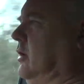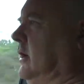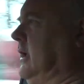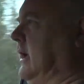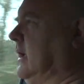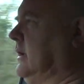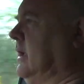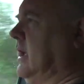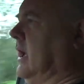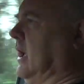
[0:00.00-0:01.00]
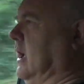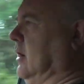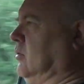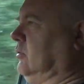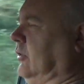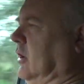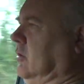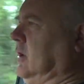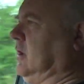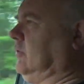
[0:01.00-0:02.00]
idea. Uh, also,
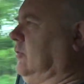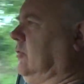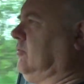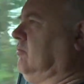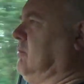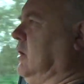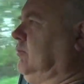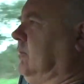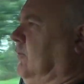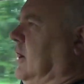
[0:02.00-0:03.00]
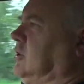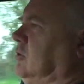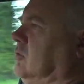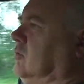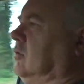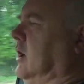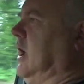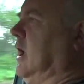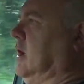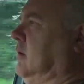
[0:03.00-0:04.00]
it's most professional
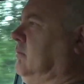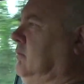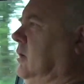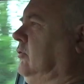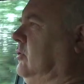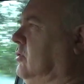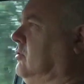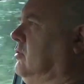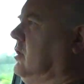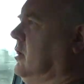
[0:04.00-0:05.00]
um, musical